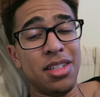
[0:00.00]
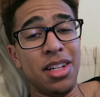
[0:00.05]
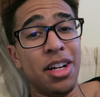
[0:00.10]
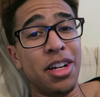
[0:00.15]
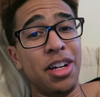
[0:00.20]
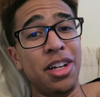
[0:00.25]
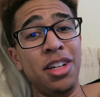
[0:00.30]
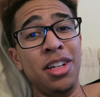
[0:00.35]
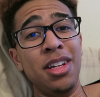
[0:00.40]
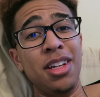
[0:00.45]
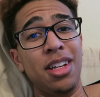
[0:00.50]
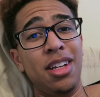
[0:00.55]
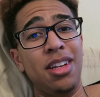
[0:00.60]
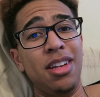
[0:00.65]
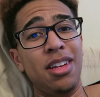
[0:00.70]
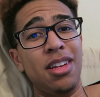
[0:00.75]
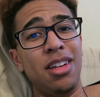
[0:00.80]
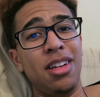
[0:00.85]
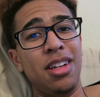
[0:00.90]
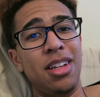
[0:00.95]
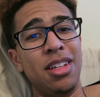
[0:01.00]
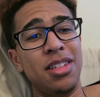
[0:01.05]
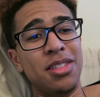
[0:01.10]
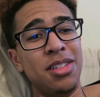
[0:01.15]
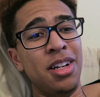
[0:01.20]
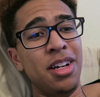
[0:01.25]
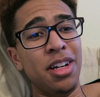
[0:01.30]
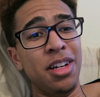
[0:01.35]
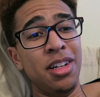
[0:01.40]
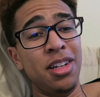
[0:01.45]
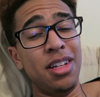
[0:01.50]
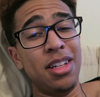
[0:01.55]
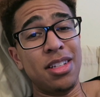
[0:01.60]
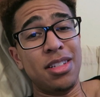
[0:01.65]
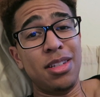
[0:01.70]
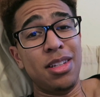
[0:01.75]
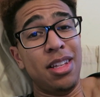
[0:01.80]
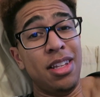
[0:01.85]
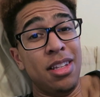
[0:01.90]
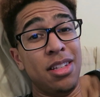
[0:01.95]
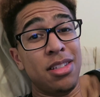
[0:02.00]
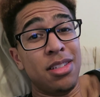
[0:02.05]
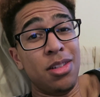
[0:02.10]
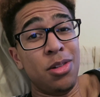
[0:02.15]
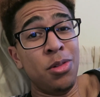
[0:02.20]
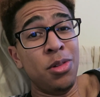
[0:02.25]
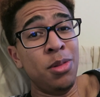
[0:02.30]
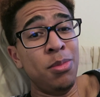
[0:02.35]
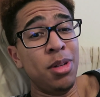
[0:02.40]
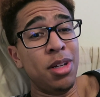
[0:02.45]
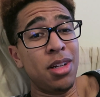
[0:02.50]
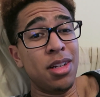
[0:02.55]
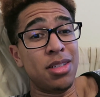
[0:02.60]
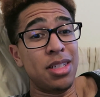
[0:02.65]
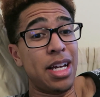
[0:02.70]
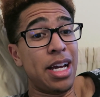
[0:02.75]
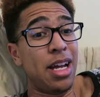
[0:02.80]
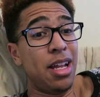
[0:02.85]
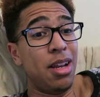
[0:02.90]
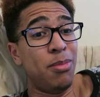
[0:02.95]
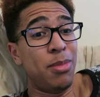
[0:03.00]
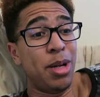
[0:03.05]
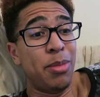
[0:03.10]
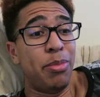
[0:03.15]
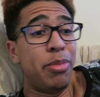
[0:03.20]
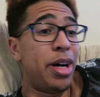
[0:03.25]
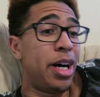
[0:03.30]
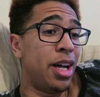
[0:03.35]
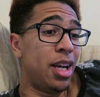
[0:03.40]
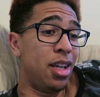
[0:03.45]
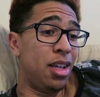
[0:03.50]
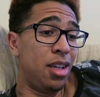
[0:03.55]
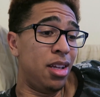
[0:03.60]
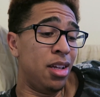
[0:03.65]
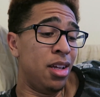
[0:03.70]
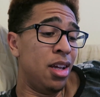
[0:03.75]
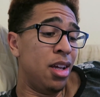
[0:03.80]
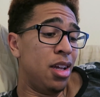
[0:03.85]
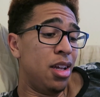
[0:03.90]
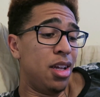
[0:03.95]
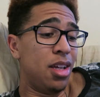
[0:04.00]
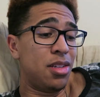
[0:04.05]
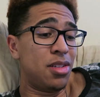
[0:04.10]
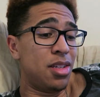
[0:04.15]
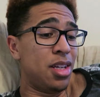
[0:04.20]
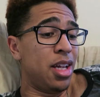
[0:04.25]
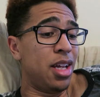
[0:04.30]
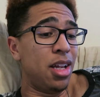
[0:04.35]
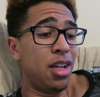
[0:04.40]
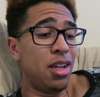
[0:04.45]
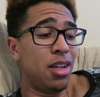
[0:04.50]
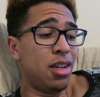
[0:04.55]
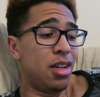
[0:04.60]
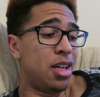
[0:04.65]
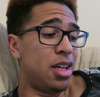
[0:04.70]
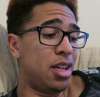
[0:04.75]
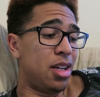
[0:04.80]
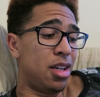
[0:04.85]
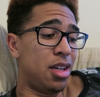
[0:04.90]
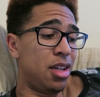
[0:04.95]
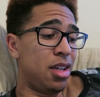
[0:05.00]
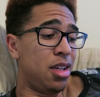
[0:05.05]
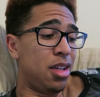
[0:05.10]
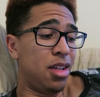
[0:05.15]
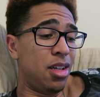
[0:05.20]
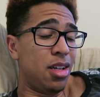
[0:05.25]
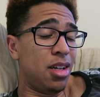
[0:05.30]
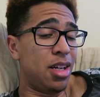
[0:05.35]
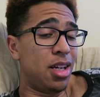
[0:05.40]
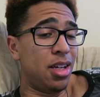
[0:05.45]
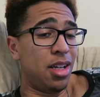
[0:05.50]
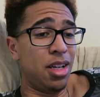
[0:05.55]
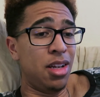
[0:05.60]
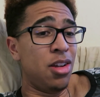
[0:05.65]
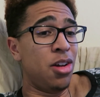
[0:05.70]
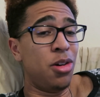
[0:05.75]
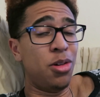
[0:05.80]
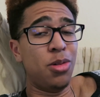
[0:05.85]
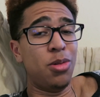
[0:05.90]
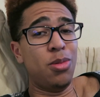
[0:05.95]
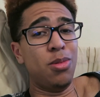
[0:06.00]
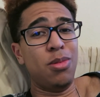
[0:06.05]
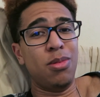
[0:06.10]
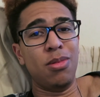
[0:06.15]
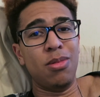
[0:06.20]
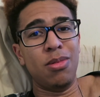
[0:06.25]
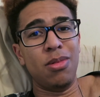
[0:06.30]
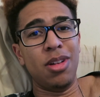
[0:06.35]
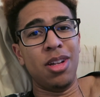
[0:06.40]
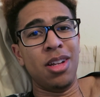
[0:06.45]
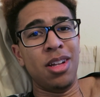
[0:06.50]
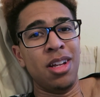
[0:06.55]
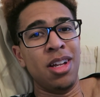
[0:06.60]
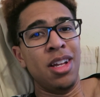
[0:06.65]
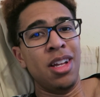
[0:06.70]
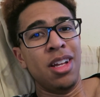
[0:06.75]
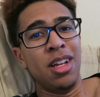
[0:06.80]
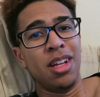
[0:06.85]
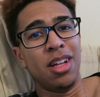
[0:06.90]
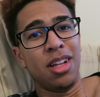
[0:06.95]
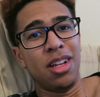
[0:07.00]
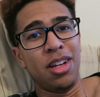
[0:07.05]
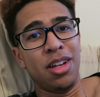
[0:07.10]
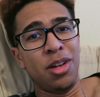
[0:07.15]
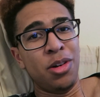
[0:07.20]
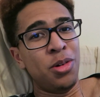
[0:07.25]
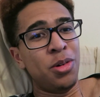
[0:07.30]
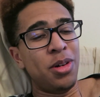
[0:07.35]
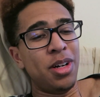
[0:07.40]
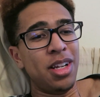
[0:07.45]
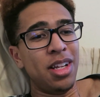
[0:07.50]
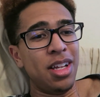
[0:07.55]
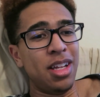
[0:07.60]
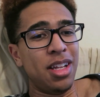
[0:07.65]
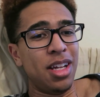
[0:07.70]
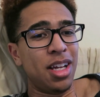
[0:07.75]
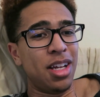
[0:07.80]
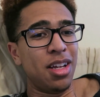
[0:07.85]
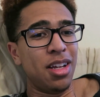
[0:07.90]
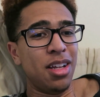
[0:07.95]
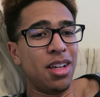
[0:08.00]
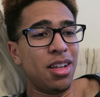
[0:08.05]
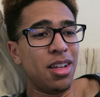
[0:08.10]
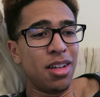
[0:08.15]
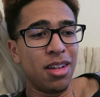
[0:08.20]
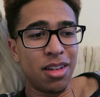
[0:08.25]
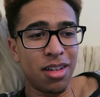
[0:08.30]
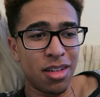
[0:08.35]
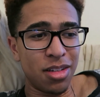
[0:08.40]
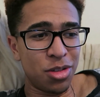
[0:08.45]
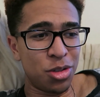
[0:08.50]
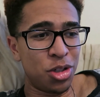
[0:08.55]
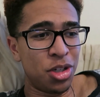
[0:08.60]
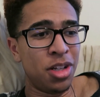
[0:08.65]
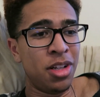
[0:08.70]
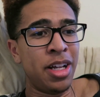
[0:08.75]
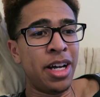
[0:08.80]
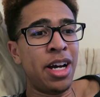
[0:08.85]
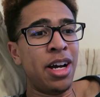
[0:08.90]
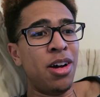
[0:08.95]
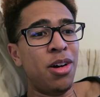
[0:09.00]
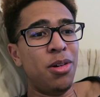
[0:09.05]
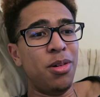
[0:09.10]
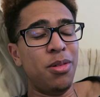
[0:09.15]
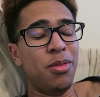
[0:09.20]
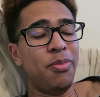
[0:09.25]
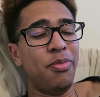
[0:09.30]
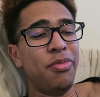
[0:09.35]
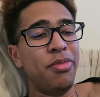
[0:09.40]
not good. And it's not good. And it's only because my body is saying no. No, I chill out,